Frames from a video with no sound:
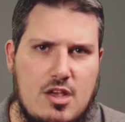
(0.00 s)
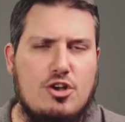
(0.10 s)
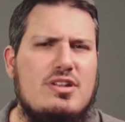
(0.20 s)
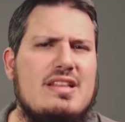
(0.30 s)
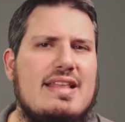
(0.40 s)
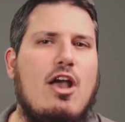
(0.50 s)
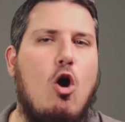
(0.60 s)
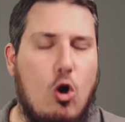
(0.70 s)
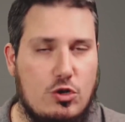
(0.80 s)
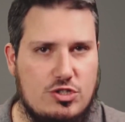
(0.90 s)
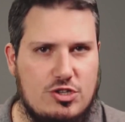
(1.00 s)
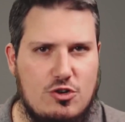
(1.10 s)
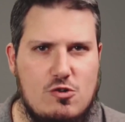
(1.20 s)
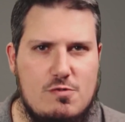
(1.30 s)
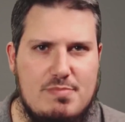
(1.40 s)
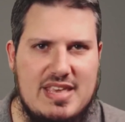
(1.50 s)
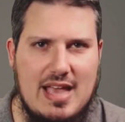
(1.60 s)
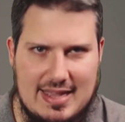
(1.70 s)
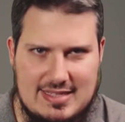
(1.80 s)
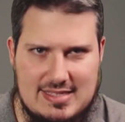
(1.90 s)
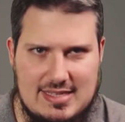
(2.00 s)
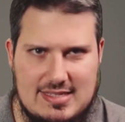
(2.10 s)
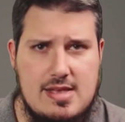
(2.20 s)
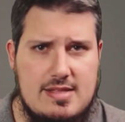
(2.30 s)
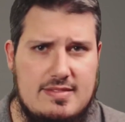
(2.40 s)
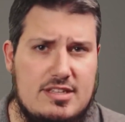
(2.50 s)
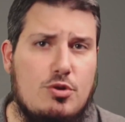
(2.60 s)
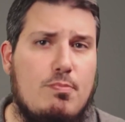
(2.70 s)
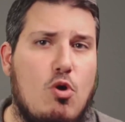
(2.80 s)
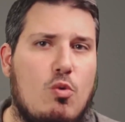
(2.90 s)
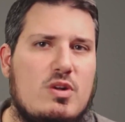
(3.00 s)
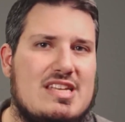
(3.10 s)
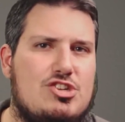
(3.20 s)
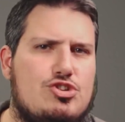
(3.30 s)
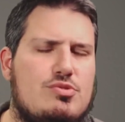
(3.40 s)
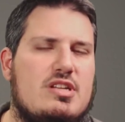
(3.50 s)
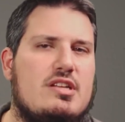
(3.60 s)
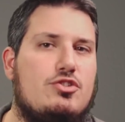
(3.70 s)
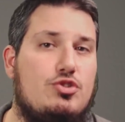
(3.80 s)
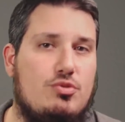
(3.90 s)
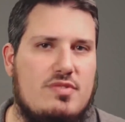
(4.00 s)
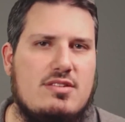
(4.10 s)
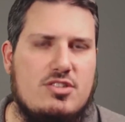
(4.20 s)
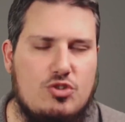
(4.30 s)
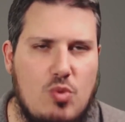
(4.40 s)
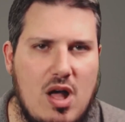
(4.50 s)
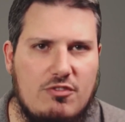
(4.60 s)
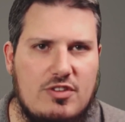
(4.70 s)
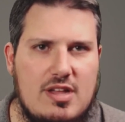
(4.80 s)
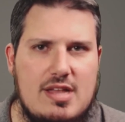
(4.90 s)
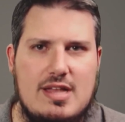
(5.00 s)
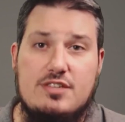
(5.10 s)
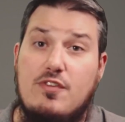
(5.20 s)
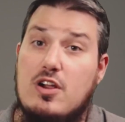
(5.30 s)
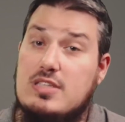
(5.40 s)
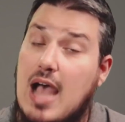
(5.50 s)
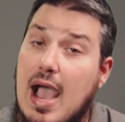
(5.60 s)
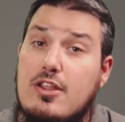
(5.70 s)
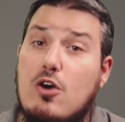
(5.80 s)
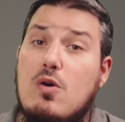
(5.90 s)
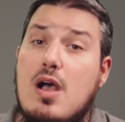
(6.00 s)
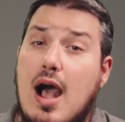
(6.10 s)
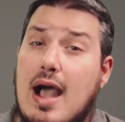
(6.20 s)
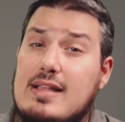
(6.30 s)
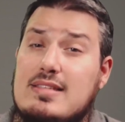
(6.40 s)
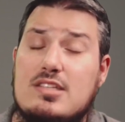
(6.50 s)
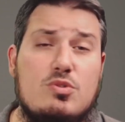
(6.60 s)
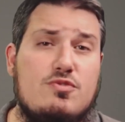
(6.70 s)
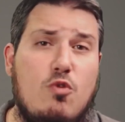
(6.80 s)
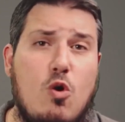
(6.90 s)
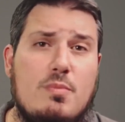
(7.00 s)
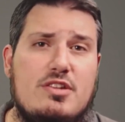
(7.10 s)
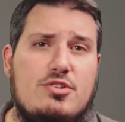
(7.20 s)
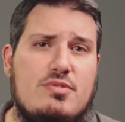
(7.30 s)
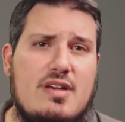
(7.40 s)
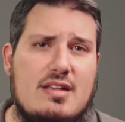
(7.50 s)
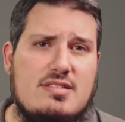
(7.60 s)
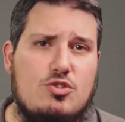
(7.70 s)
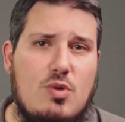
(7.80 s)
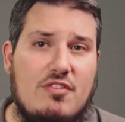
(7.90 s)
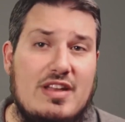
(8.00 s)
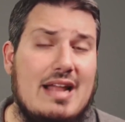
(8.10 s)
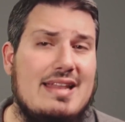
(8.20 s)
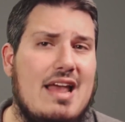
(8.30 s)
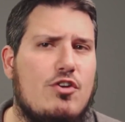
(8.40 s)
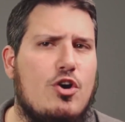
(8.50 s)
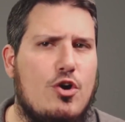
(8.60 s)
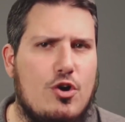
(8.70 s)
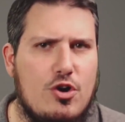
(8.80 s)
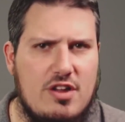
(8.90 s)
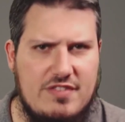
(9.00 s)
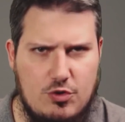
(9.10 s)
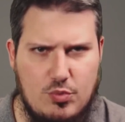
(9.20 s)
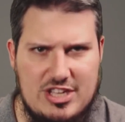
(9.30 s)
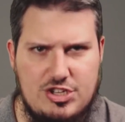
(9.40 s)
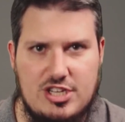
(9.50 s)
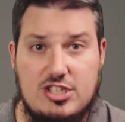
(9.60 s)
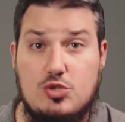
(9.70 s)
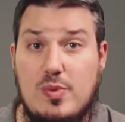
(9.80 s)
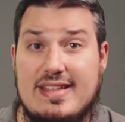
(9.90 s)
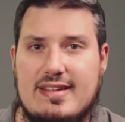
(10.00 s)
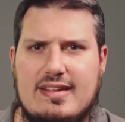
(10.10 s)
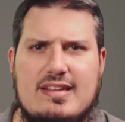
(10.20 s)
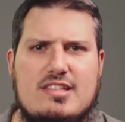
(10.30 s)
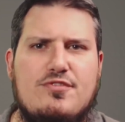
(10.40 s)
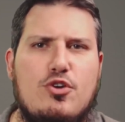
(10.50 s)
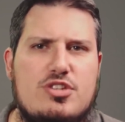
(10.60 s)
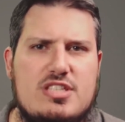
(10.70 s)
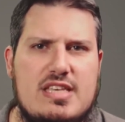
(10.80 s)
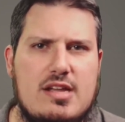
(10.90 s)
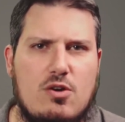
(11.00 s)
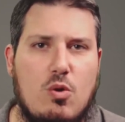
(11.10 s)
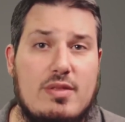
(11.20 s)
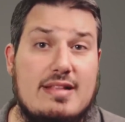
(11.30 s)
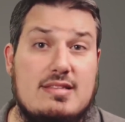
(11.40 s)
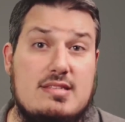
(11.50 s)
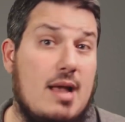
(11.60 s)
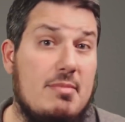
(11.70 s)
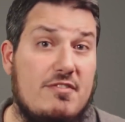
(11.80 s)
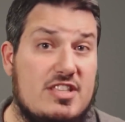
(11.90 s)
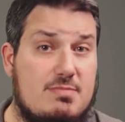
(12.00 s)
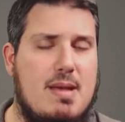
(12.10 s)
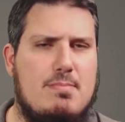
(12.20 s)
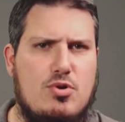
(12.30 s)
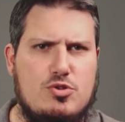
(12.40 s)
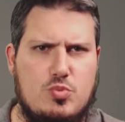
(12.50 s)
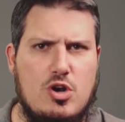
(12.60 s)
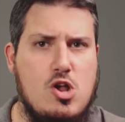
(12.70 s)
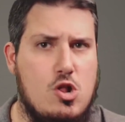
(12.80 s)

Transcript: Couldn't they also be ISIS? This report was issued in 2012. As far as I know, ISIS was formed in 2012, and I never heard of it reaching Sweden in its first year, or that some of its members were